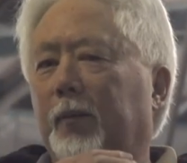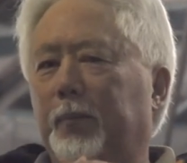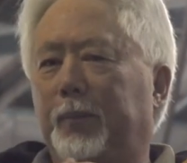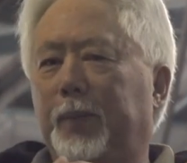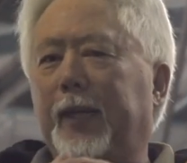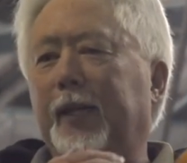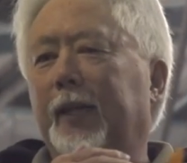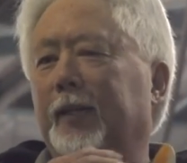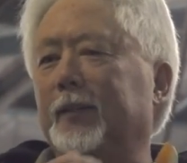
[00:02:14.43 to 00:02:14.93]

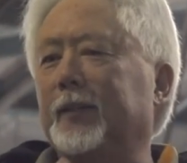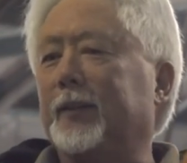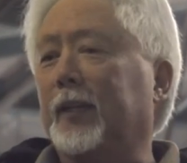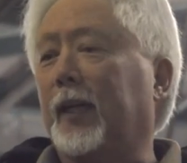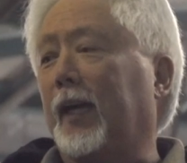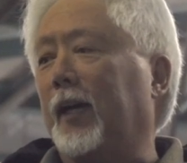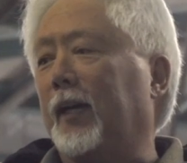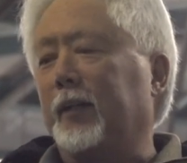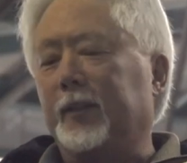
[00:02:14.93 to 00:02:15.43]
big in
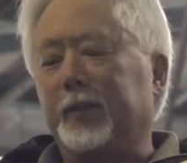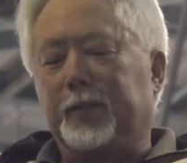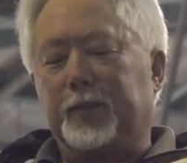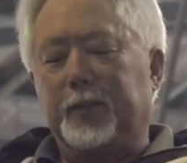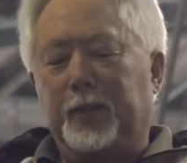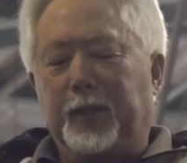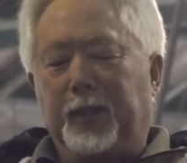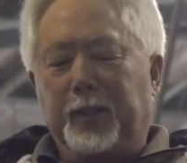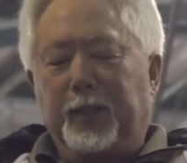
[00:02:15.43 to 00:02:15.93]
size.
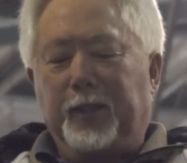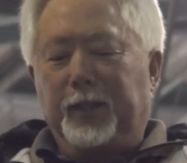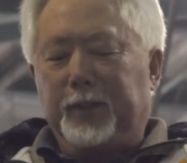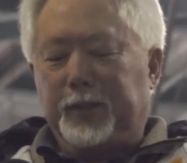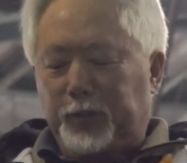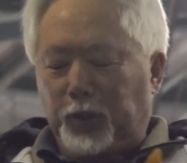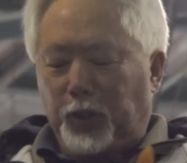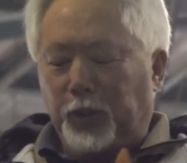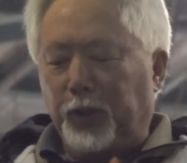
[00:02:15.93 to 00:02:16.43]

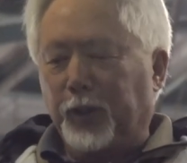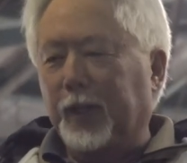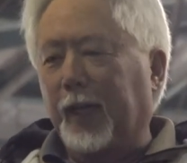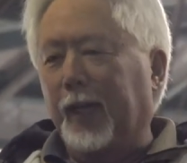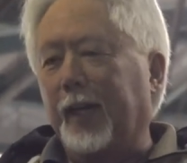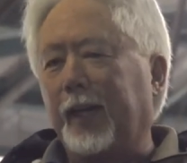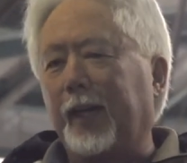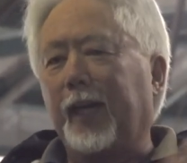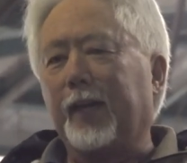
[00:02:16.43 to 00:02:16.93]
So you
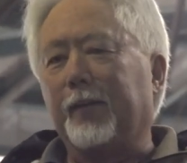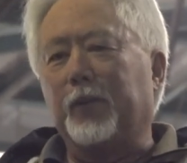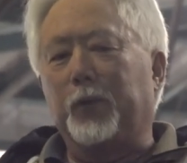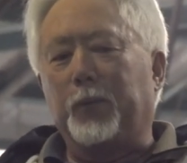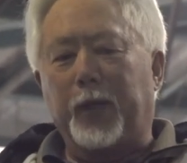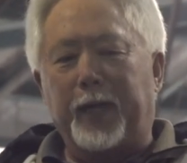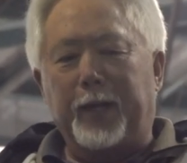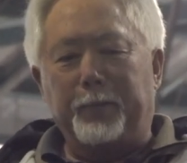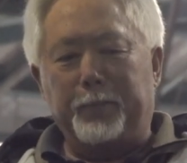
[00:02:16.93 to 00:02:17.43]
got to have the
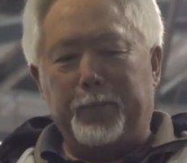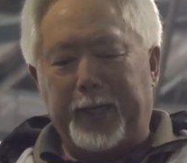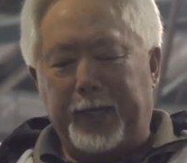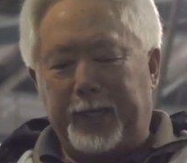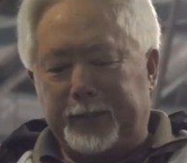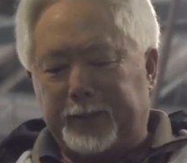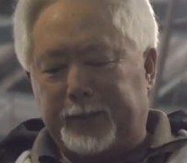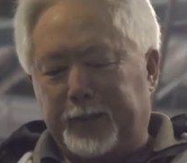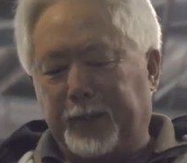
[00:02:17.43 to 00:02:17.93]
right
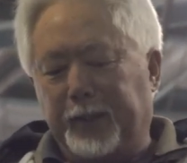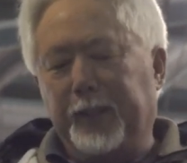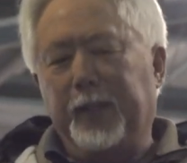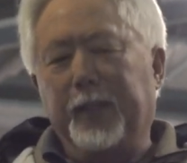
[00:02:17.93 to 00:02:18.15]
baits.